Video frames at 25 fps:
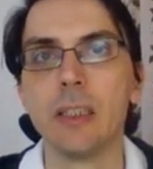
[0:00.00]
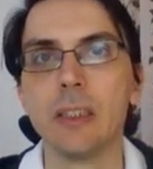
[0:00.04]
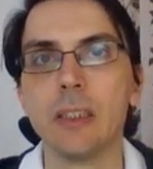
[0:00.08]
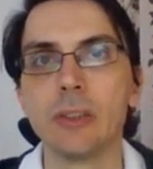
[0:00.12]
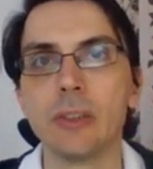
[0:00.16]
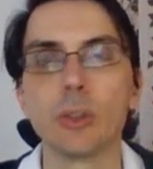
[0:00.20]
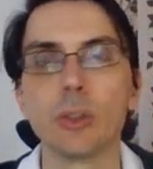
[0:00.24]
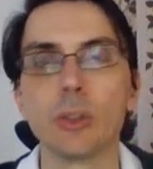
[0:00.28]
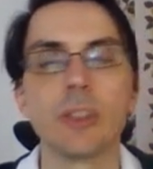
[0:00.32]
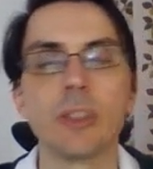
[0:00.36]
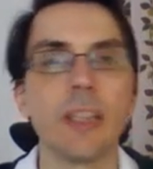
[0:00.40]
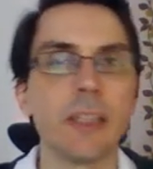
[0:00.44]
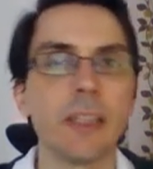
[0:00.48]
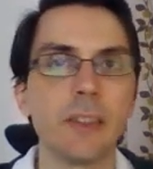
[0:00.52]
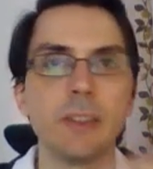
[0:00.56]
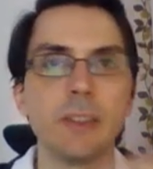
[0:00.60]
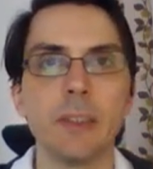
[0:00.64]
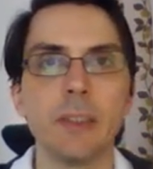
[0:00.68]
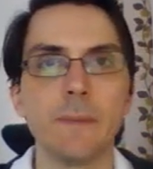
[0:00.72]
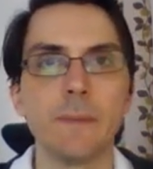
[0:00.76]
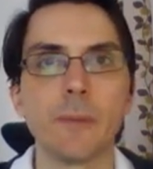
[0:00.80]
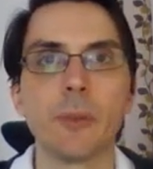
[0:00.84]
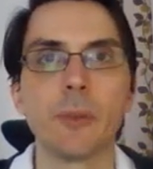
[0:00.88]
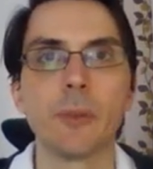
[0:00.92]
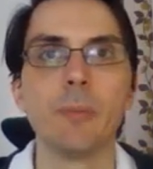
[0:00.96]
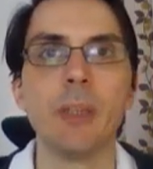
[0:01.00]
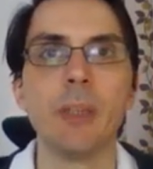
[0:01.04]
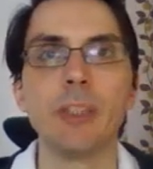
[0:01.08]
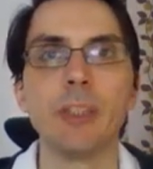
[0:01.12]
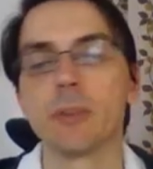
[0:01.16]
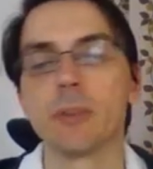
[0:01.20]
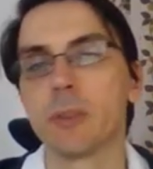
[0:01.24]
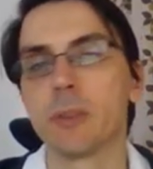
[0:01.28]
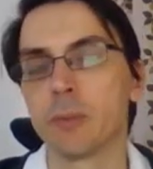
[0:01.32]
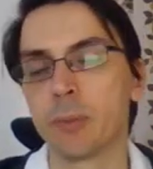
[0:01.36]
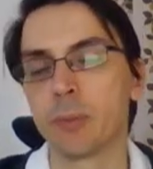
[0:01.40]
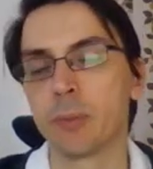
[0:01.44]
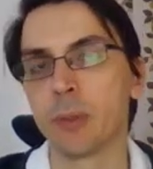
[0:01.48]
to gather information
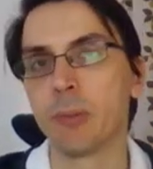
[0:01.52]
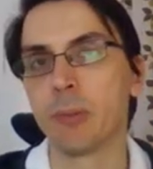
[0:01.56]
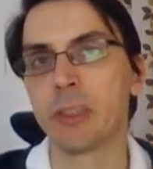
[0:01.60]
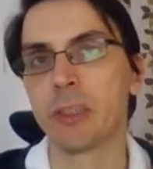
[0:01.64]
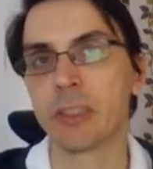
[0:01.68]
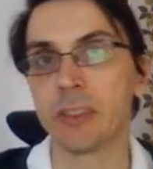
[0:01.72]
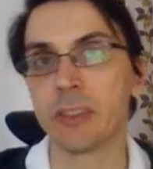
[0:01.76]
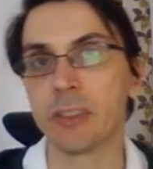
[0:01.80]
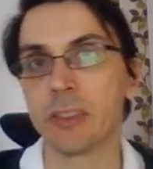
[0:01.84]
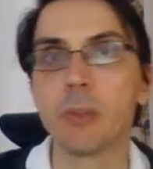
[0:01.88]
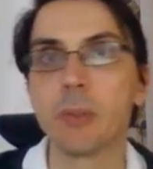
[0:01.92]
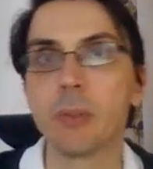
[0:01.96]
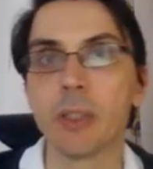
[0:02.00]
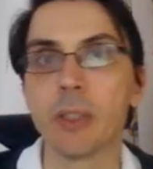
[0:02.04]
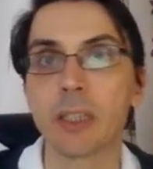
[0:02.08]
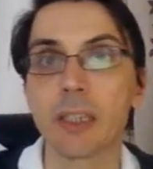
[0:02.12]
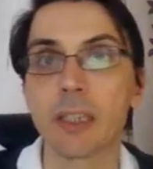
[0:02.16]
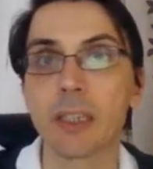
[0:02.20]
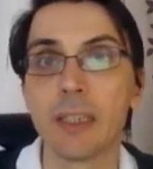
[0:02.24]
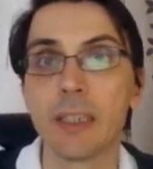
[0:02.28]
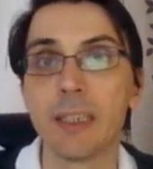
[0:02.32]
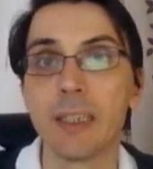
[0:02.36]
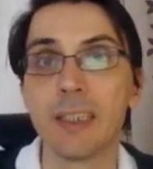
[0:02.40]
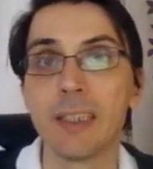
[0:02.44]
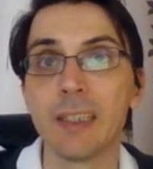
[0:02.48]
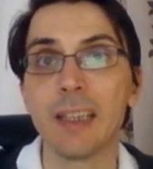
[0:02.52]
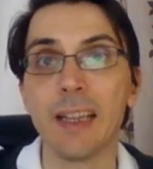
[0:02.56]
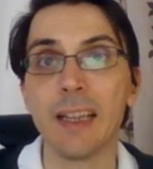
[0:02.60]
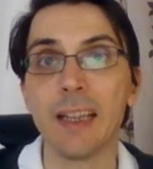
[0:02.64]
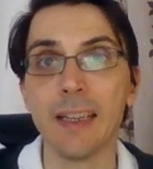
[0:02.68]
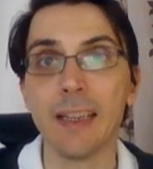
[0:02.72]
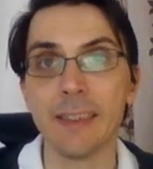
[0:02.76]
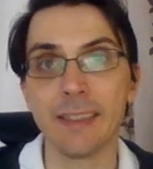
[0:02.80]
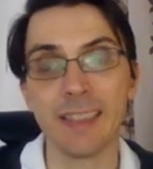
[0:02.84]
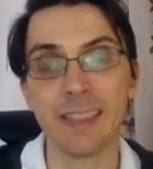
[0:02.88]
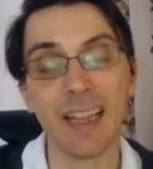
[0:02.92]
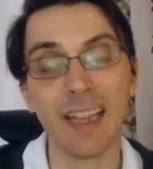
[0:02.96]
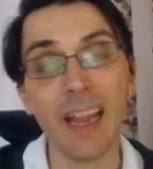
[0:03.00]
to publish his book
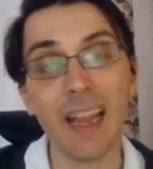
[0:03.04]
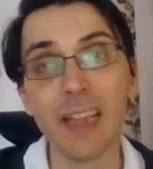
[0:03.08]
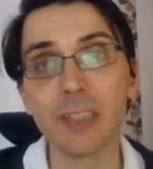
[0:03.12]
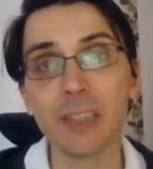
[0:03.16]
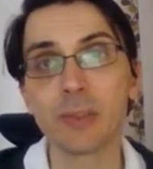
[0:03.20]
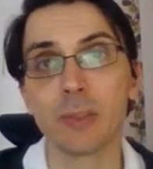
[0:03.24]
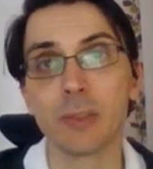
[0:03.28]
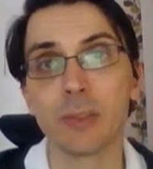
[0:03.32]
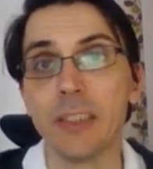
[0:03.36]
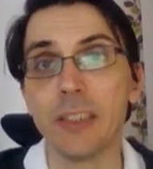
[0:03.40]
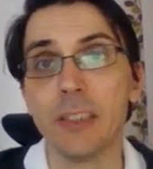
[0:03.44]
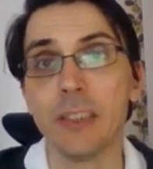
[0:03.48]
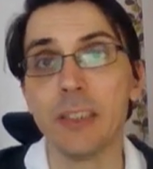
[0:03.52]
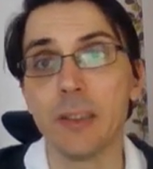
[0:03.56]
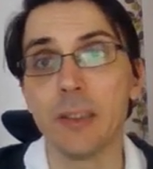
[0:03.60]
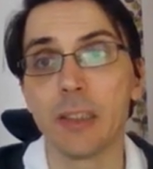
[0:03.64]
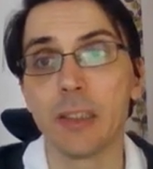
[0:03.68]
and actually